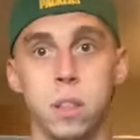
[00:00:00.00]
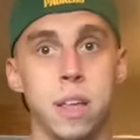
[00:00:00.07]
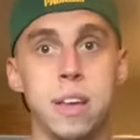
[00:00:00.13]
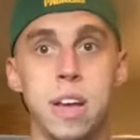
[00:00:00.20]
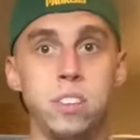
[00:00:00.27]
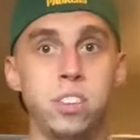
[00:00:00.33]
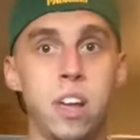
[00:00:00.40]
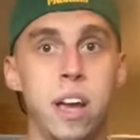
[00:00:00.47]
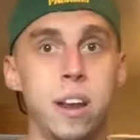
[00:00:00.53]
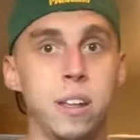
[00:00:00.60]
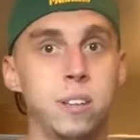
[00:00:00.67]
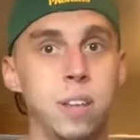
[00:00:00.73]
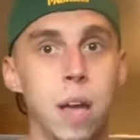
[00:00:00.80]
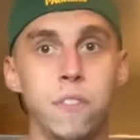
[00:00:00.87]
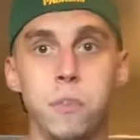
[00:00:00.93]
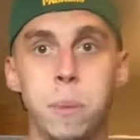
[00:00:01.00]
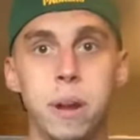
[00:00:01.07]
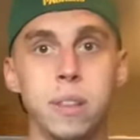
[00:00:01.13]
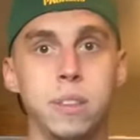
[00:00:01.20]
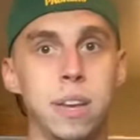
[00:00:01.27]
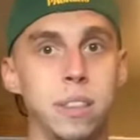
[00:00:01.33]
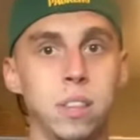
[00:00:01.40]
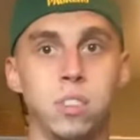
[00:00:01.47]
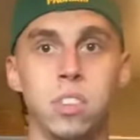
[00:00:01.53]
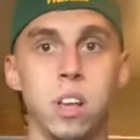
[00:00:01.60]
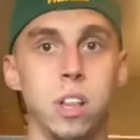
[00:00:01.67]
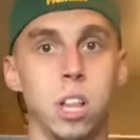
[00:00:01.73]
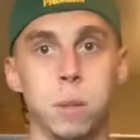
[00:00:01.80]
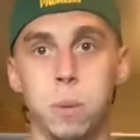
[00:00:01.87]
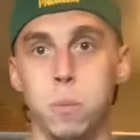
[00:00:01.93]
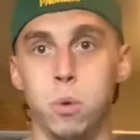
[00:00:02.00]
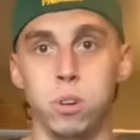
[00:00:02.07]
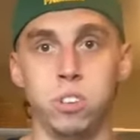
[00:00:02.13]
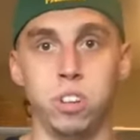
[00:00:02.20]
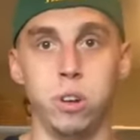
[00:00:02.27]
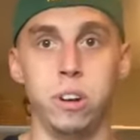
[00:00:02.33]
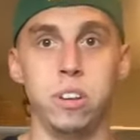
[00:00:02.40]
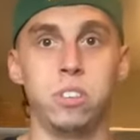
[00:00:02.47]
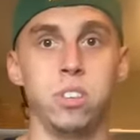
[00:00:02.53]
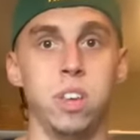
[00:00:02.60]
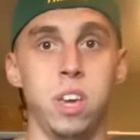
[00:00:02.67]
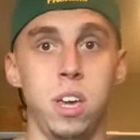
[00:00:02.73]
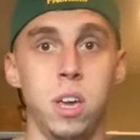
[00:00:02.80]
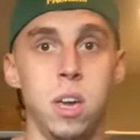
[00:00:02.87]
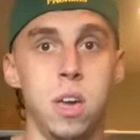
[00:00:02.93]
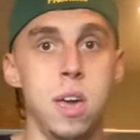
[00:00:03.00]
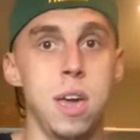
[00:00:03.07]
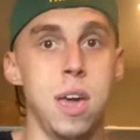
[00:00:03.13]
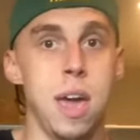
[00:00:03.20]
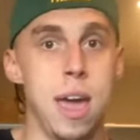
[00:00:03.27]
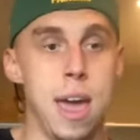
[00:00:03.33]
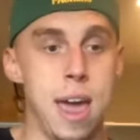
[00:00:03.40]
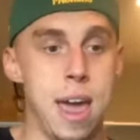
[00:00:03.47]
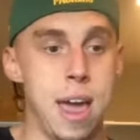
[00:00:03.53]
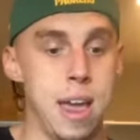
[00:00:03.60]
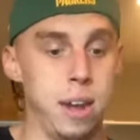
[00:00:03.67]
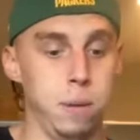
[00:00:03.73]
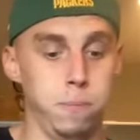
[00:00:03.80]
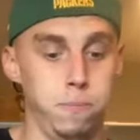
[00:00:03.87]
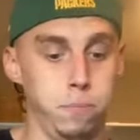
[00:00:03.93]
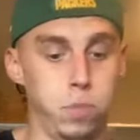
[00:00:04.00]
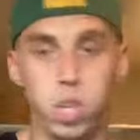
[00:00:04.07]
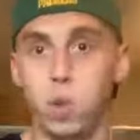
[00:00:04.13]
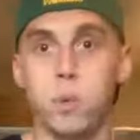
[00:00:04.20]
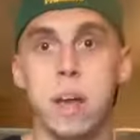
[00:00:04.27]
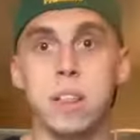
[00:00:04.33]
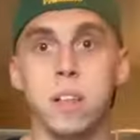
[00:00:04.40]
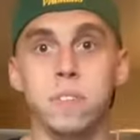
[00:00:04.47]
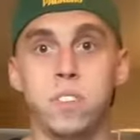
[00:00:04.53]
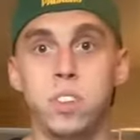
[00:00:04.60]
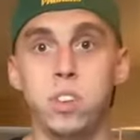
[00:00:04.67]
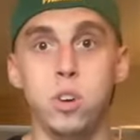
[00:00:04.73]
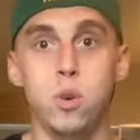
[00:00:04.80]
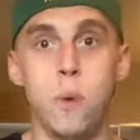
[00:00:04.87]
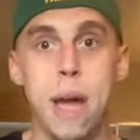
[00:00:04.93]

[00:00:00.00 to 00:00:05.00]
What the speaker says: Like I said, it's time for me to take this thing a little bit more seriously and do what I love to do.